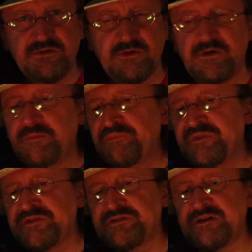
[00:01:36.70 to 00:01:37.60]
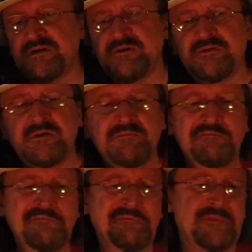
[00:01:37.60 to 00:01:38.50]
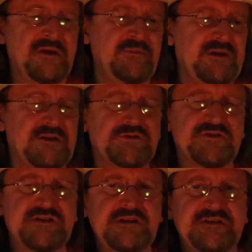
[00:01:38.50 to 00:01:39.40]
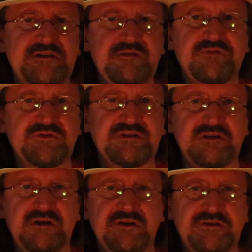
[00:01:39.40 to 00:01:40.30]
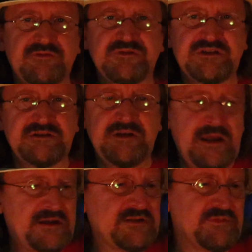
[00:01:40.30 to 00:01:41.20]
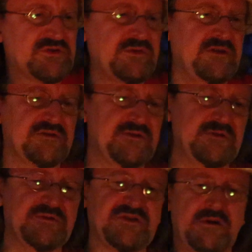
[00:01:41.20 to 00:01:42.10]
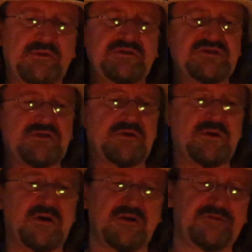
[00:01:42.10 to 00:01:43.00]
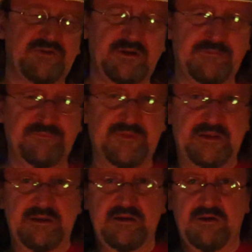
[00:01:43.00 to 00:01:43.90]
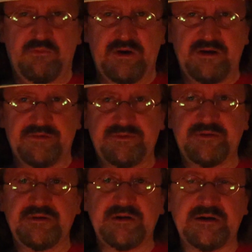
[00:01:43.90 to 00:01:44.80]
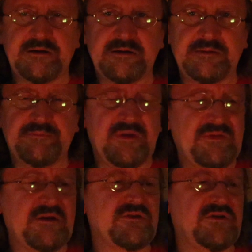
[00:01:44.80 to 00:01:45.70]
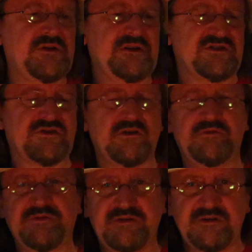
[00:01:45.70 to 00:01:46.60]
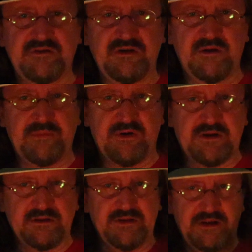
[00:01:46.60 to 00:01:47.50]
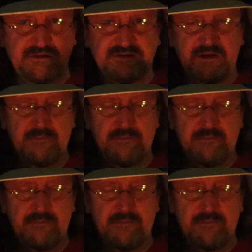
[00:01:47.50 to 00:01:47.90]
oil. So it'll be interesting to see if there's a difference in taste between the two. So I'm going to start off with, I think I'll go ahead and start off with the American Lay's